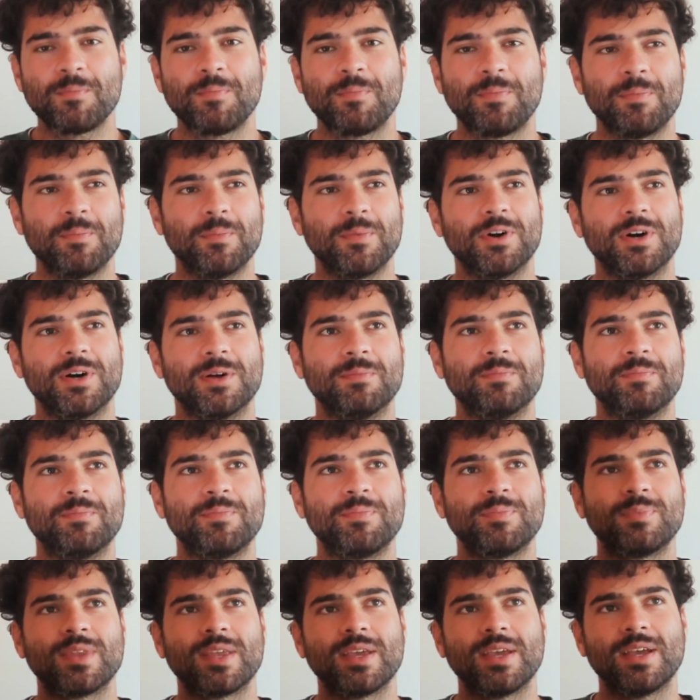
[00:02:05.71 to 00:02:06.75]
but
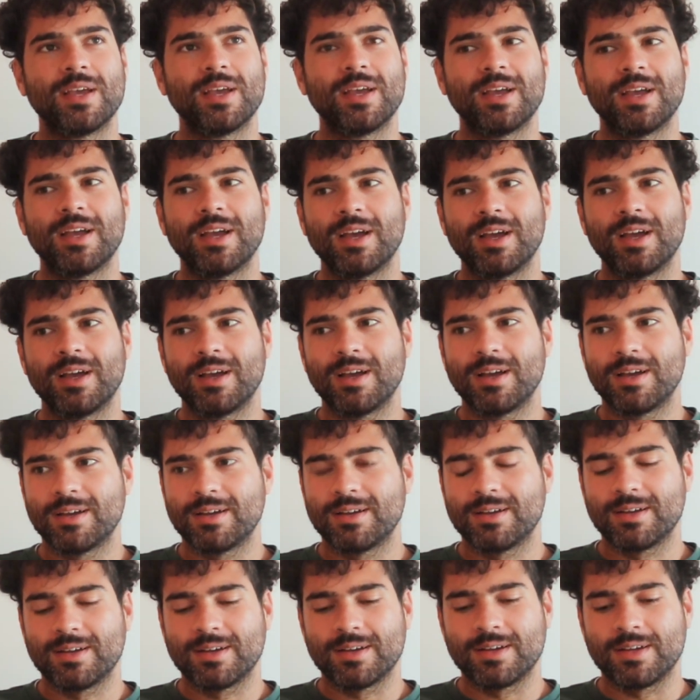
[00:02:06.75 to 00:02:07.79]

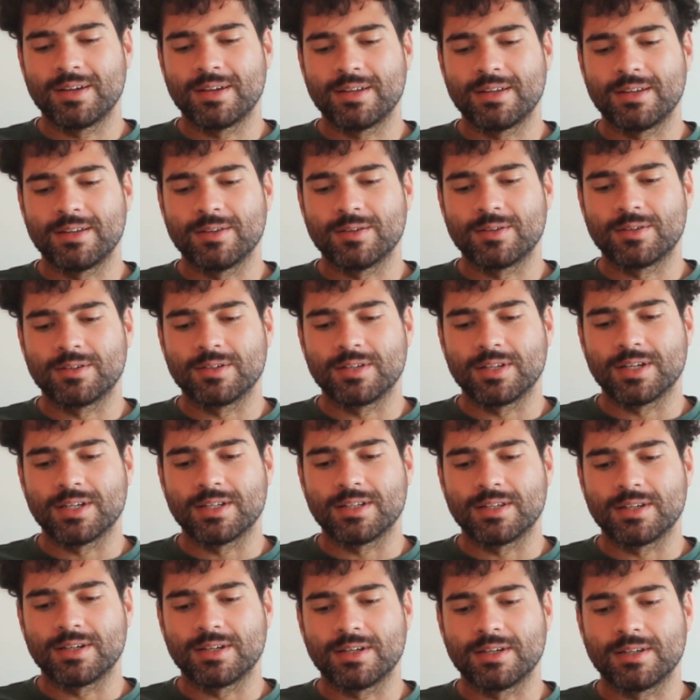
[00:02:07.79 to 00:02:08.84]
and the other light
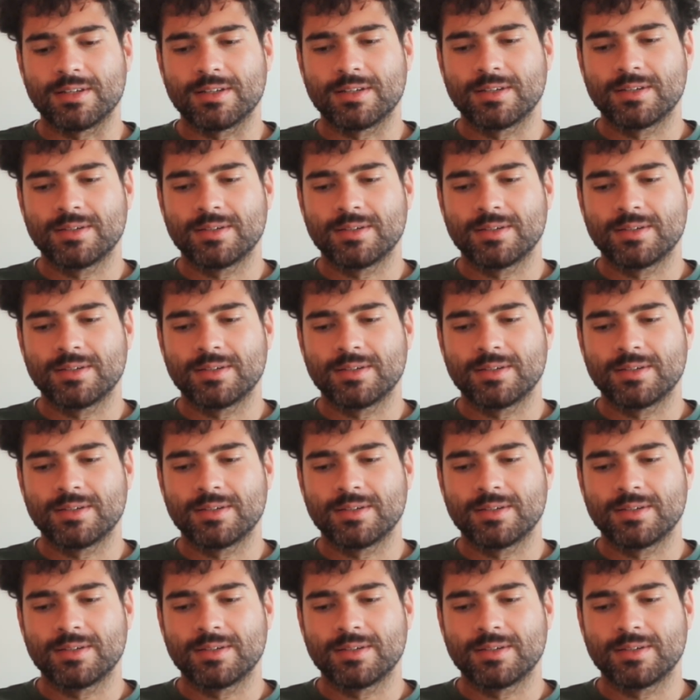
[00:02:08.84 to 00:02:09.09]
died.